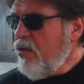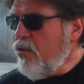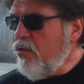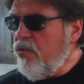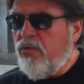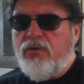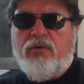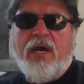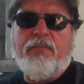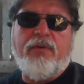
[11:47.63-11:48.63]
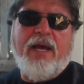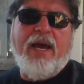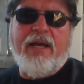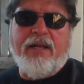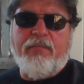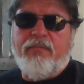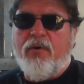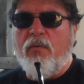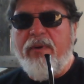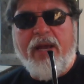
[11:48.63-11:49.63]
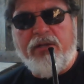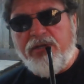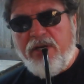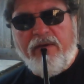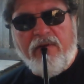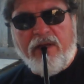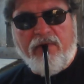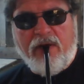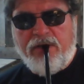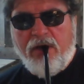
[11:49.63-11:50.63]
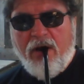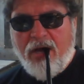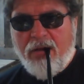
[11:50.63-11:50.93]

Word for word: who do not plan on obeying the Geneva Convention,